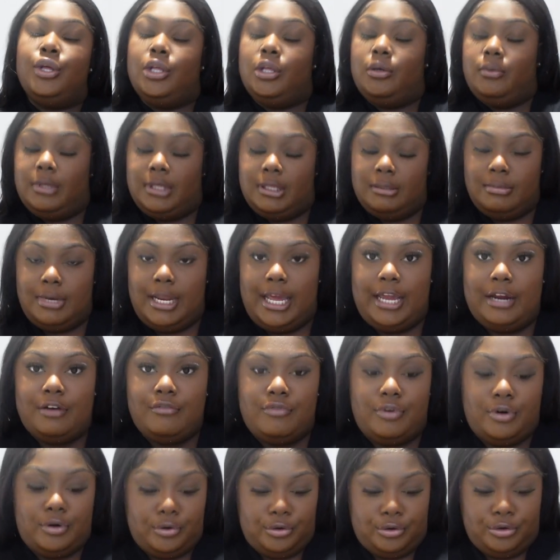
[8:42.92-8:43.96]
with a black
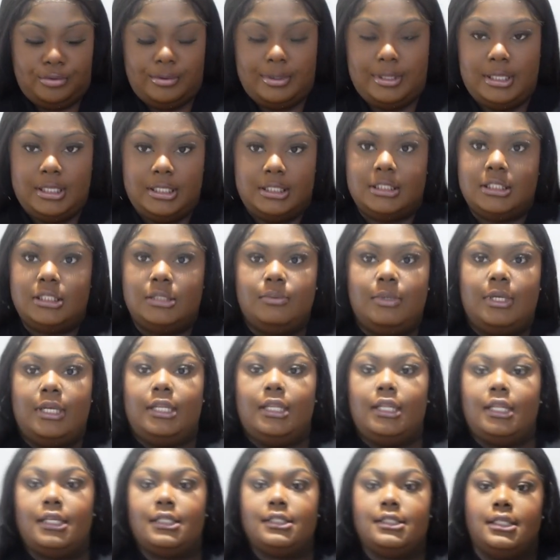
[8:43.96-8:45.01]
robe. And this is what it
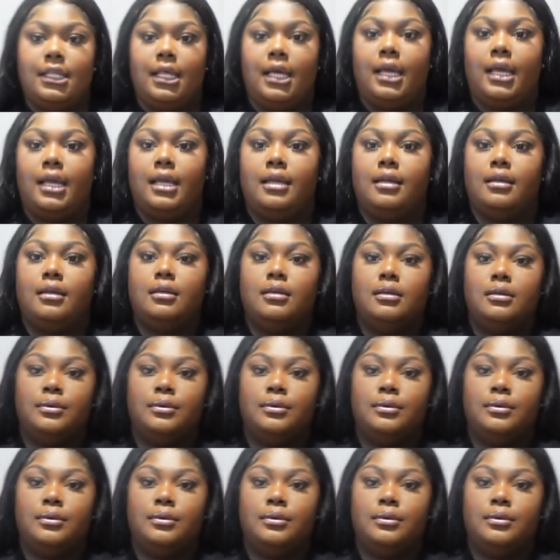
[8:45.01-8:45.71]
looks like.